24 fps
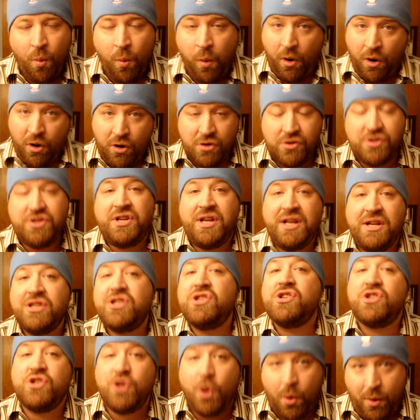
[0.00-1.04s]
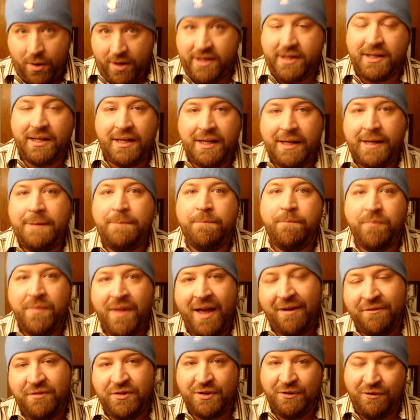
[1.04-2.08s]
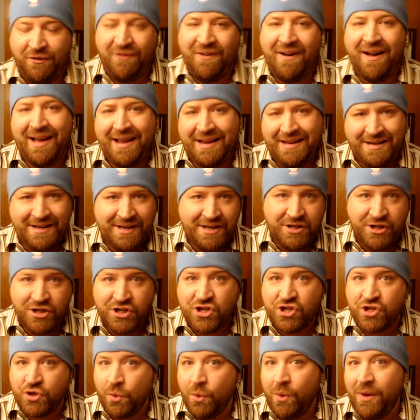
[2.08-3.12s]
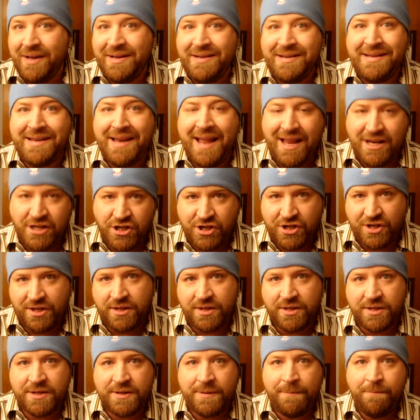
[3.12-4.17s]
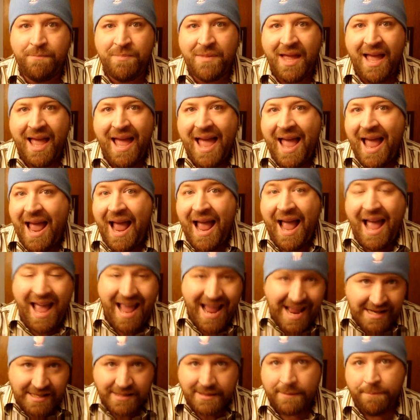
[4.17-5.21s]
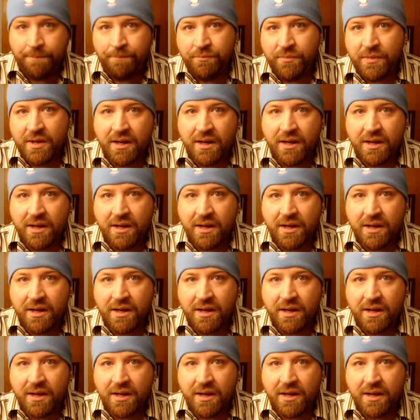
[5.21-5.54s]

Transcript: Words historically have defined and destroyed nations. Hate